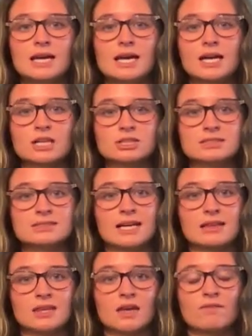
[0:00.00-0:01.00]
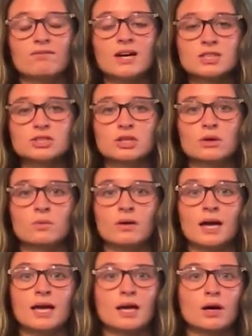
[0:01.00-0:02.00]
It can just take the infection
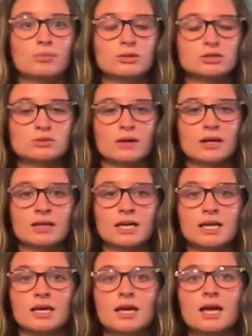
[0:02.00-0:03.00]
away, help the swelling,